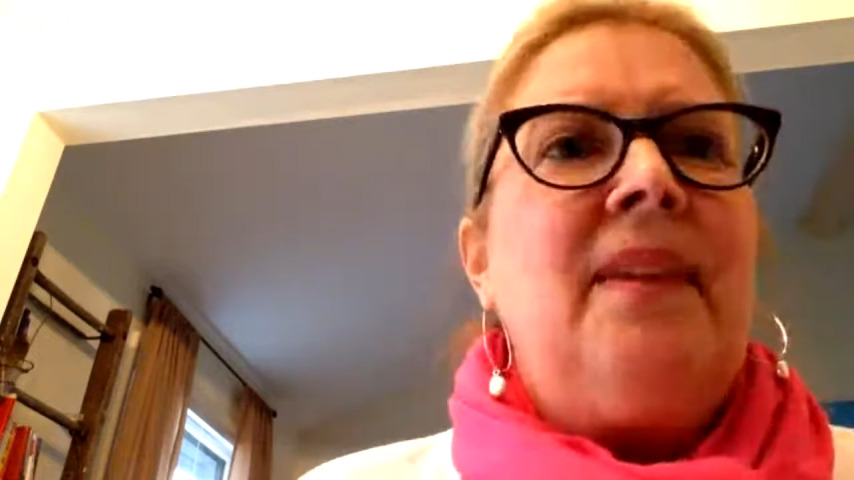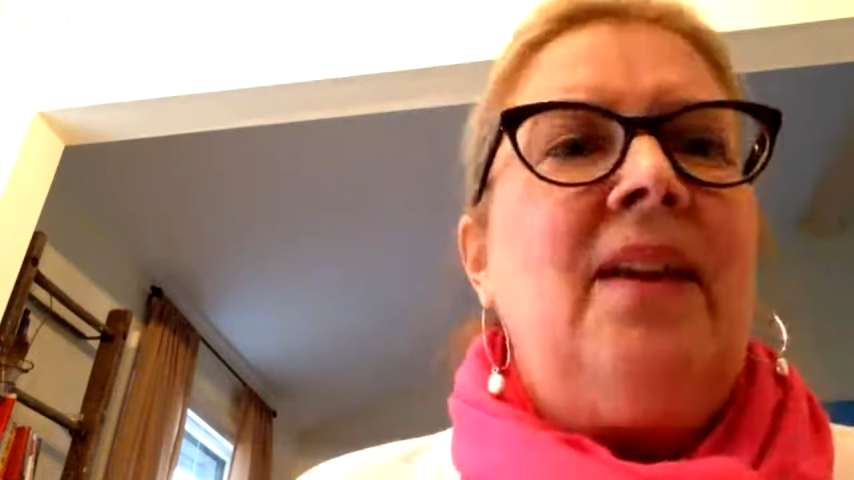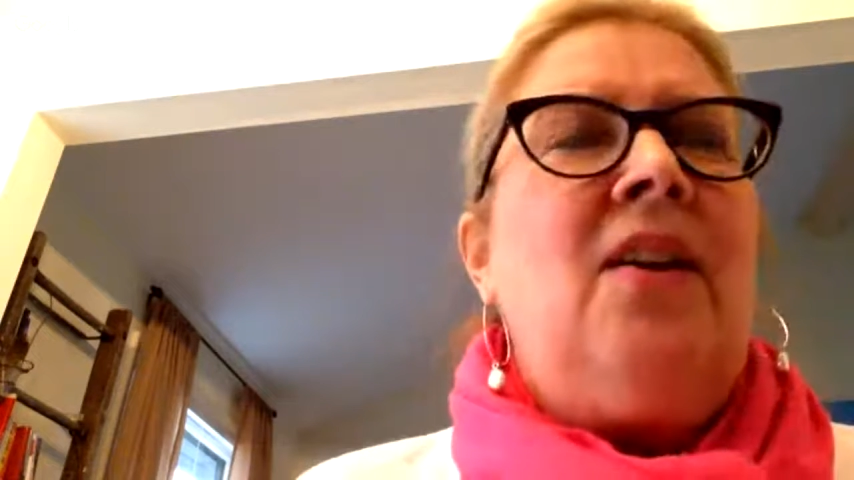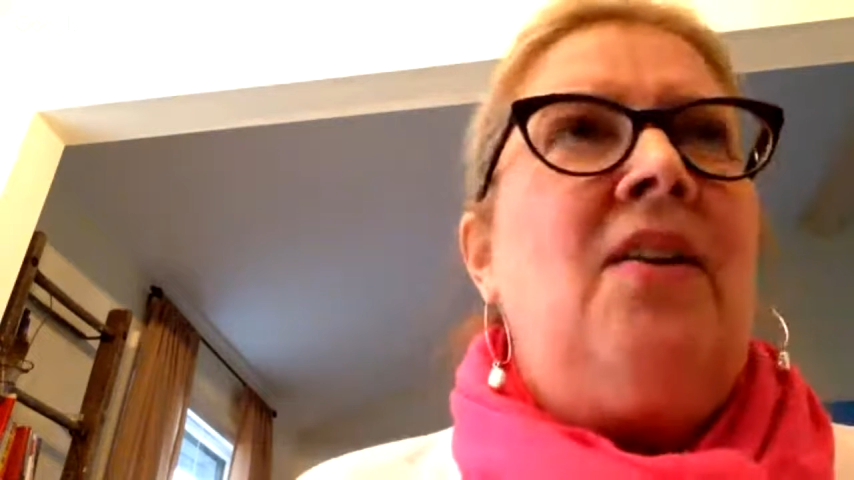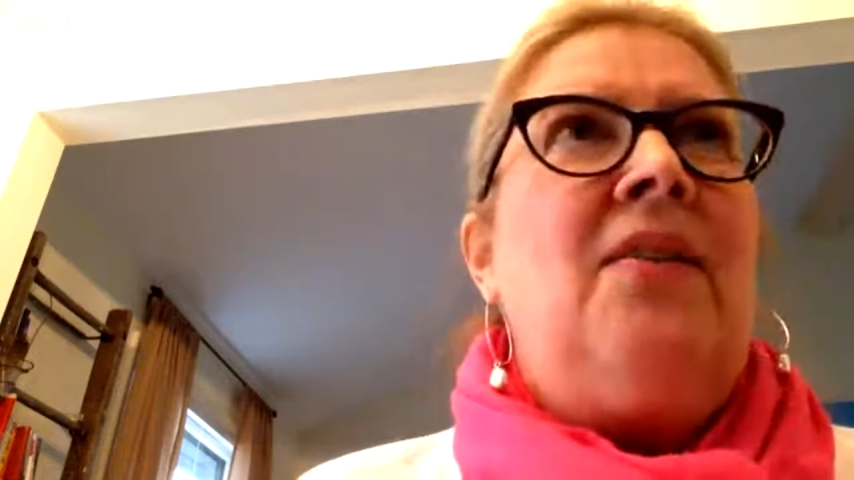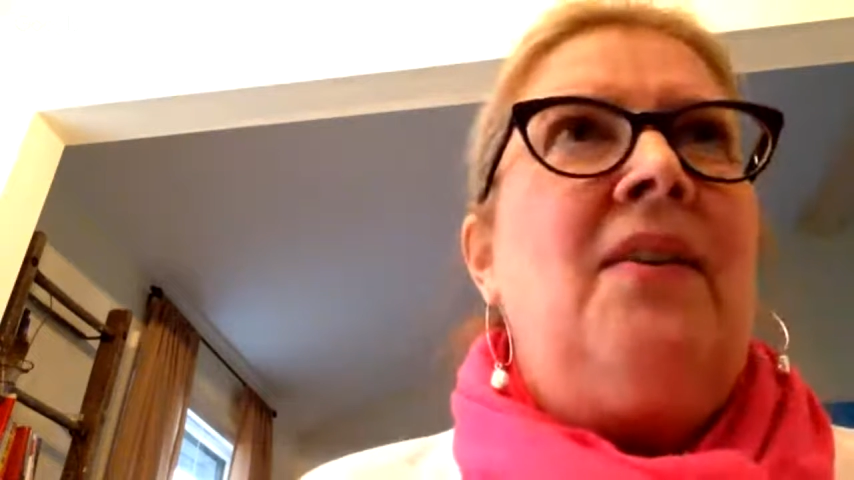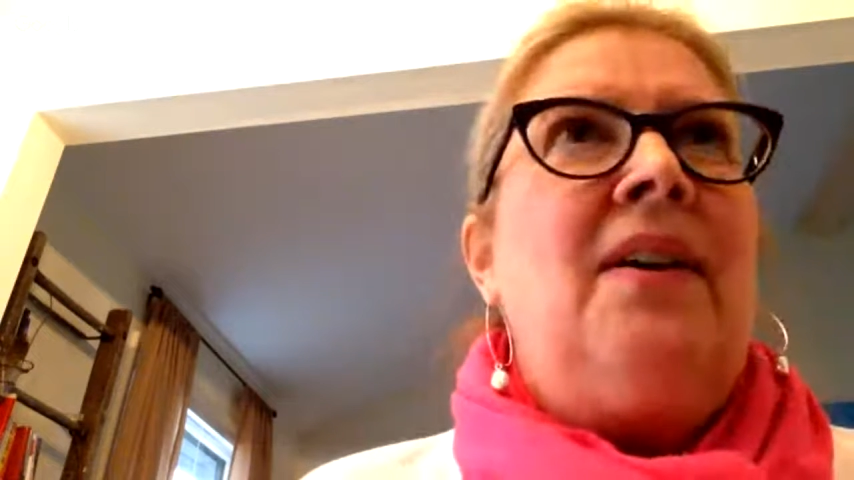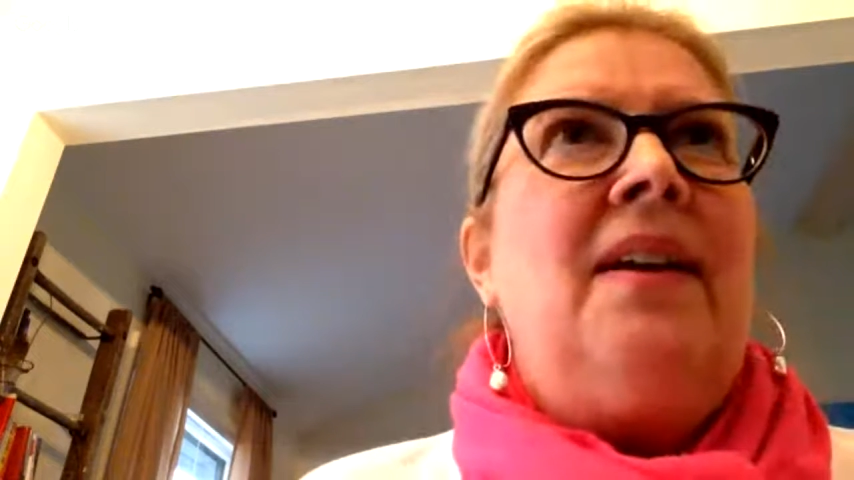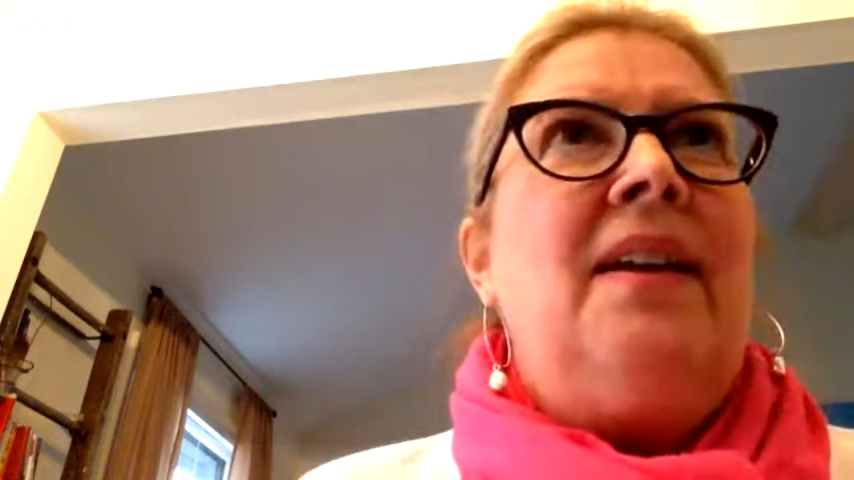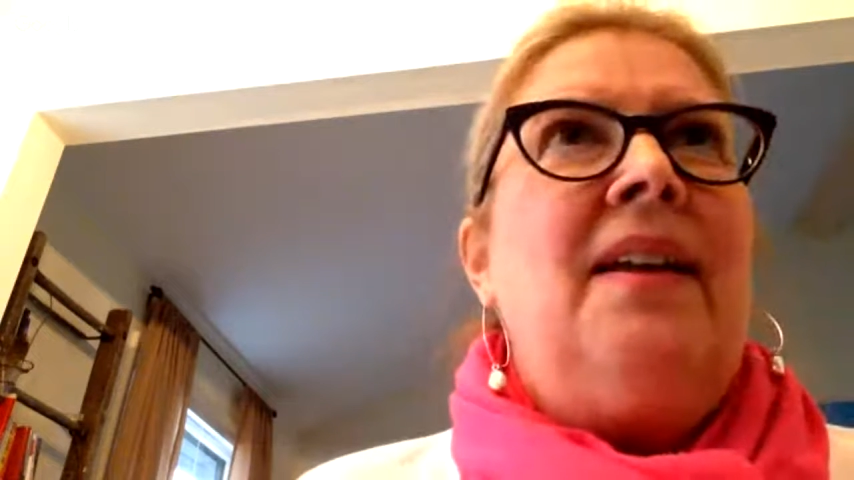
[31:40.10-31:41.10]
Oh,
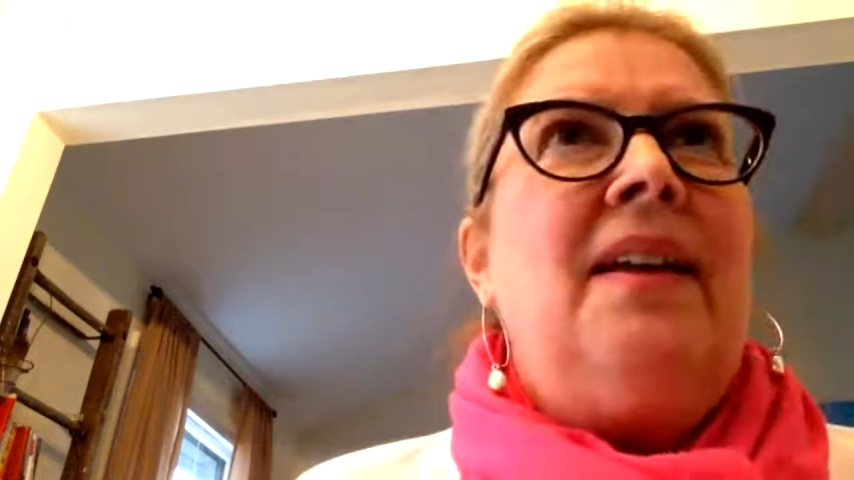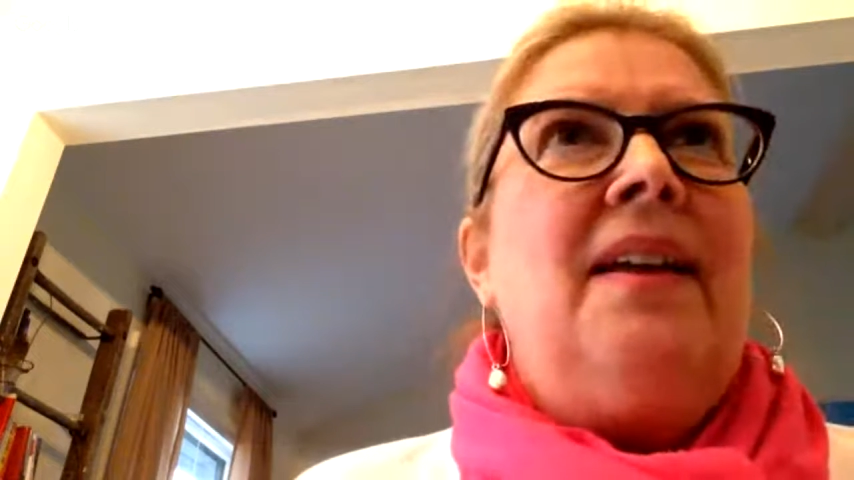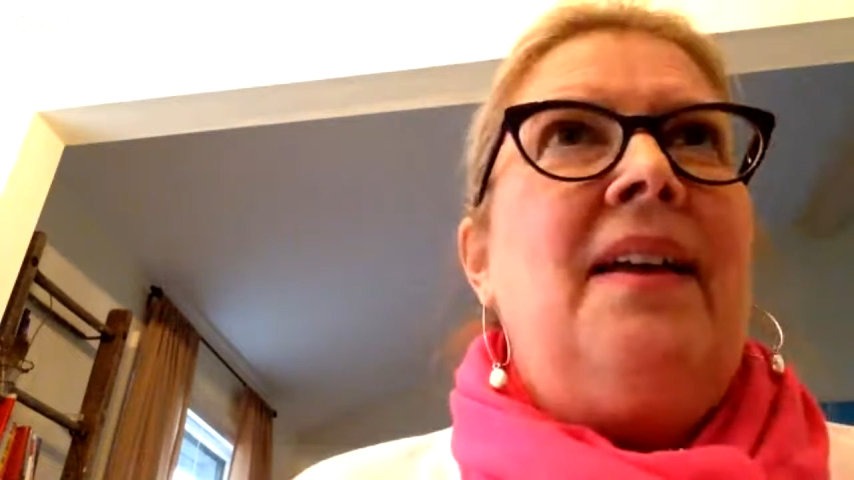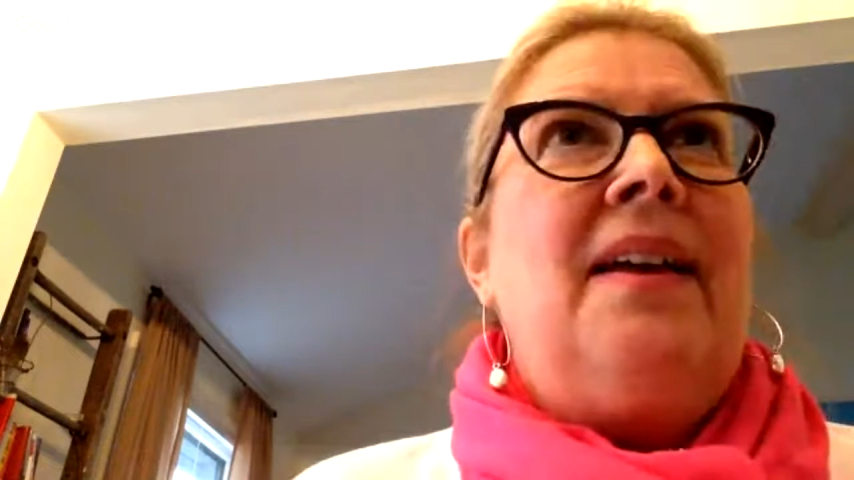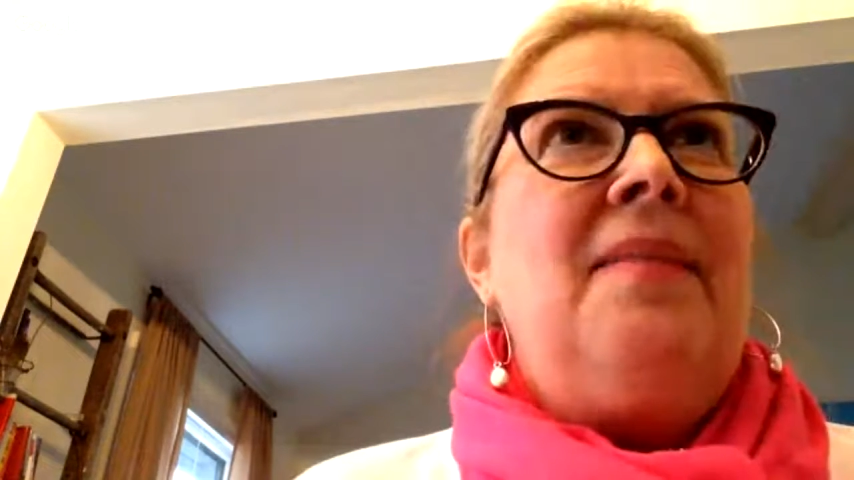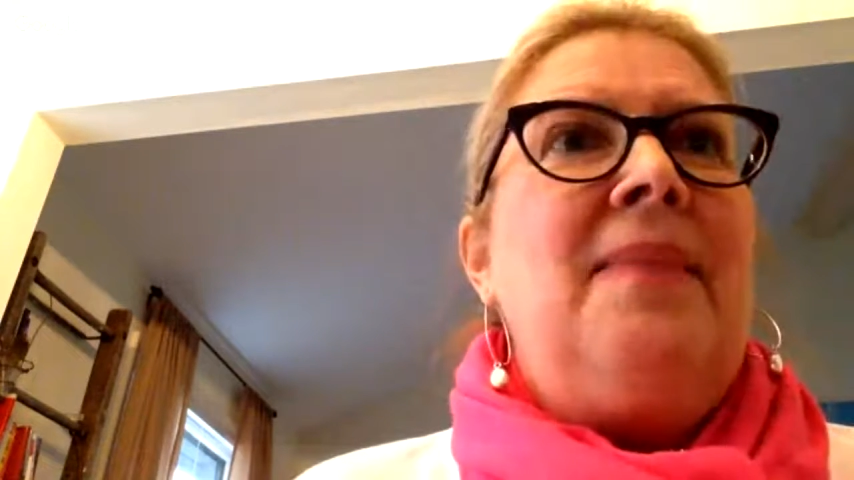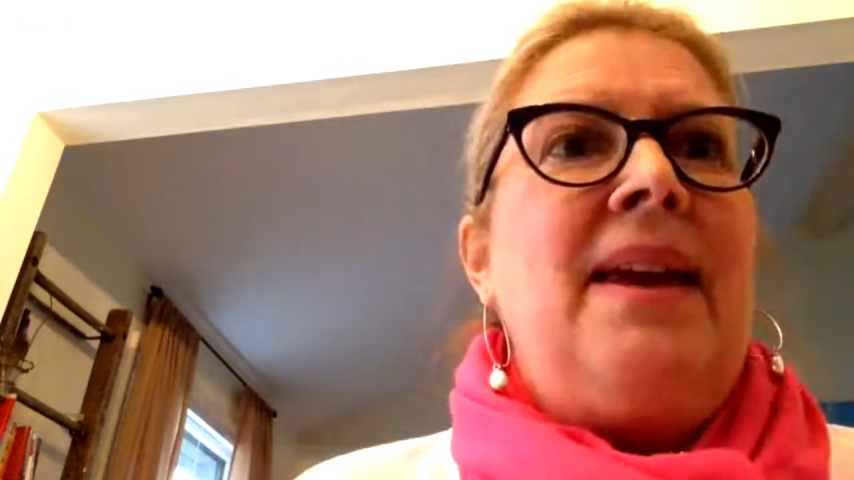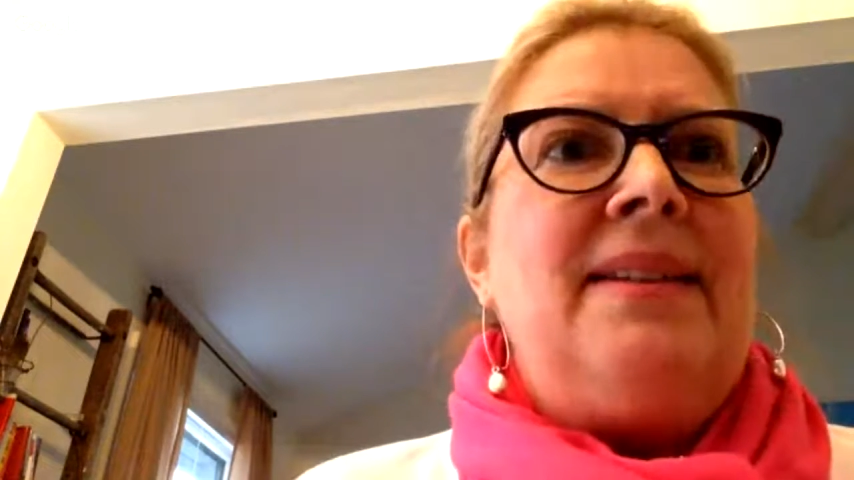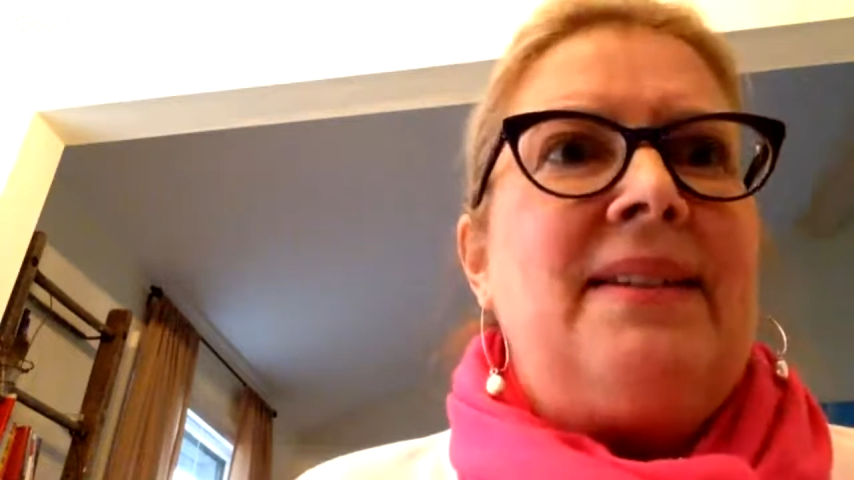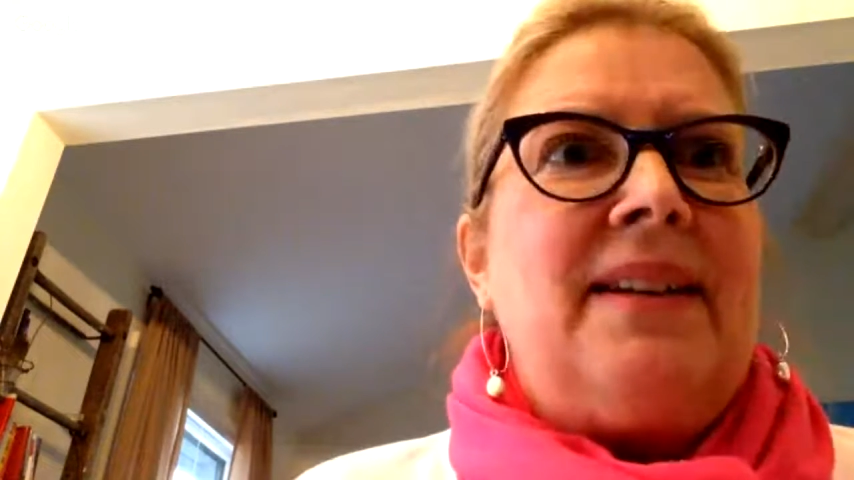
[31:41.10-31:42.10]

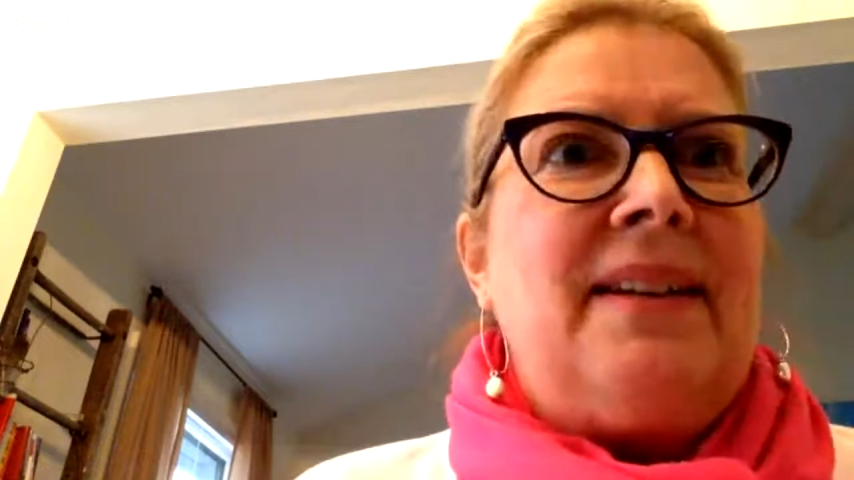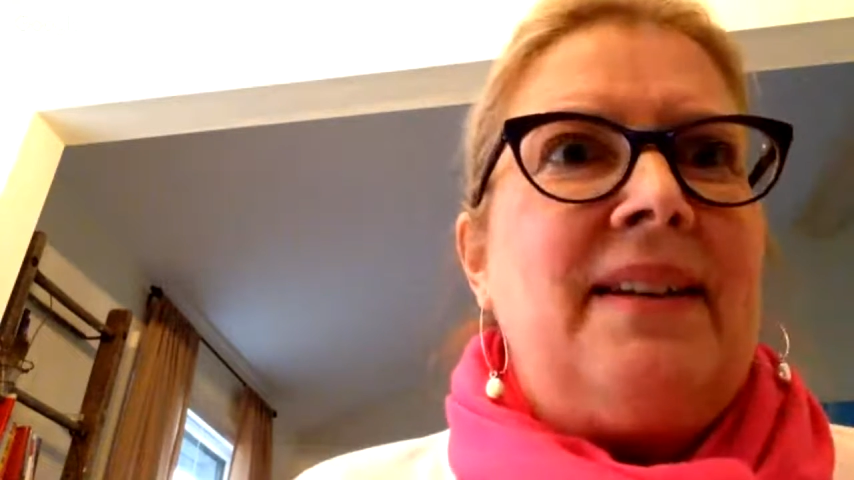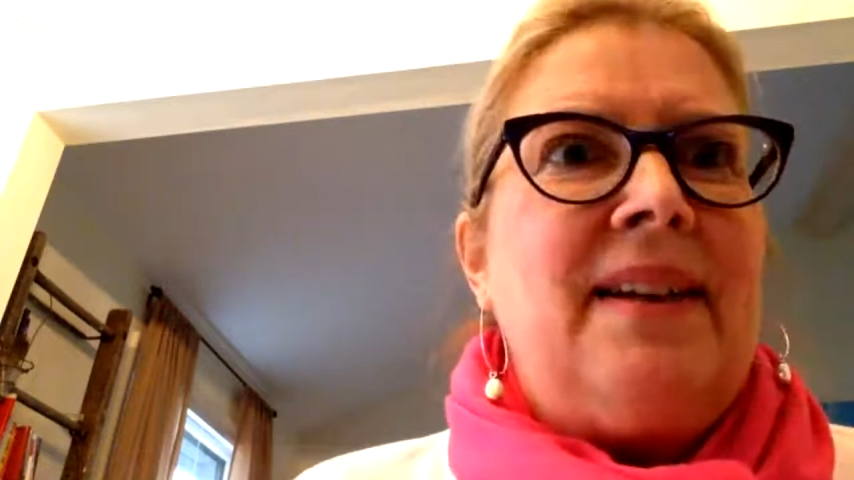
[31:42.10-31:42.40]
amazing.